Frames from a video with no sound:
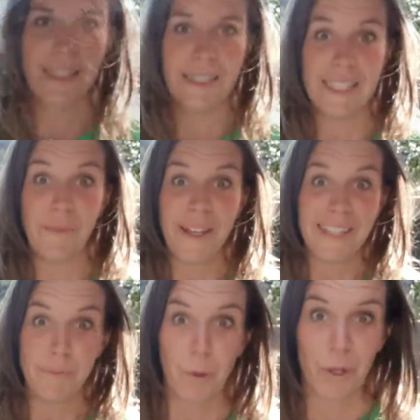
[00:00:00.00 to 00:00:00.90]
Despite
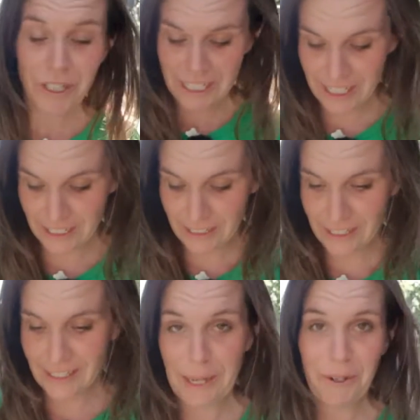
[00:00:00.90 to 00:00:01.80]
these poor
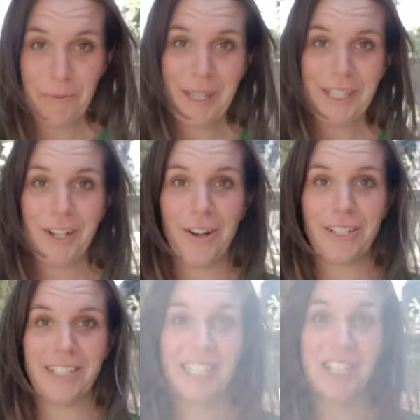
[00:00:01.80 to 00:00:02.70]
conditions, they would have been
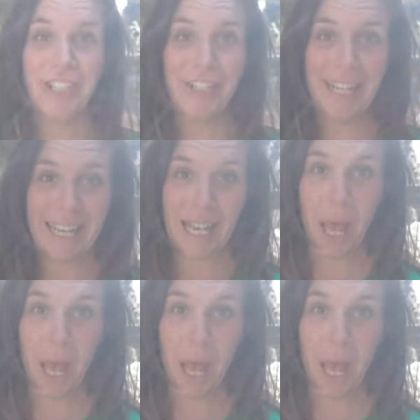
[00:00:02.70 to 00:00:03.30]
charged a shilling